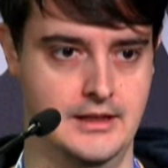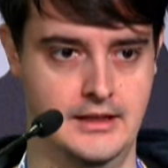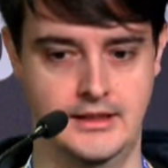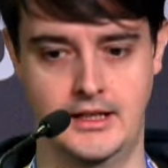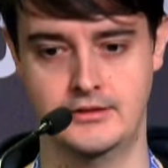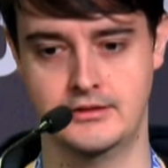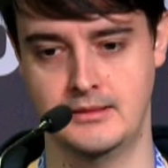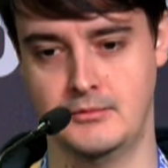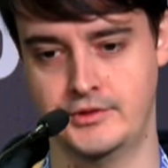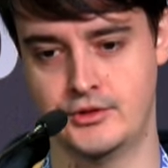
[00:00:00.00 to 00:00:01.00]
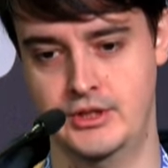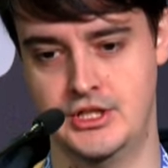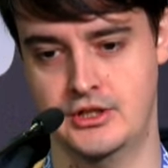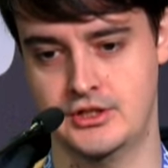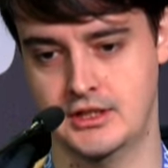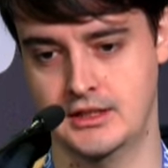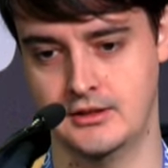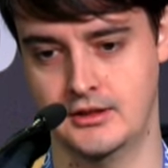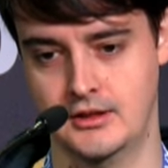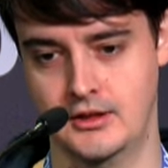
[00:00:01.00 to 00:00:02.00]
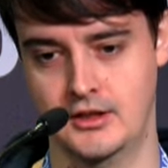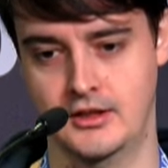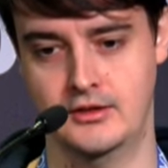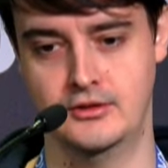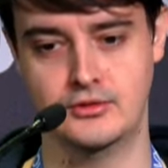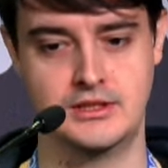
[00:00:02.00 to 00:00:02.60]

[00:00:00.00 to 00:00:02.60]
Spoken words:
And at the time of the research, no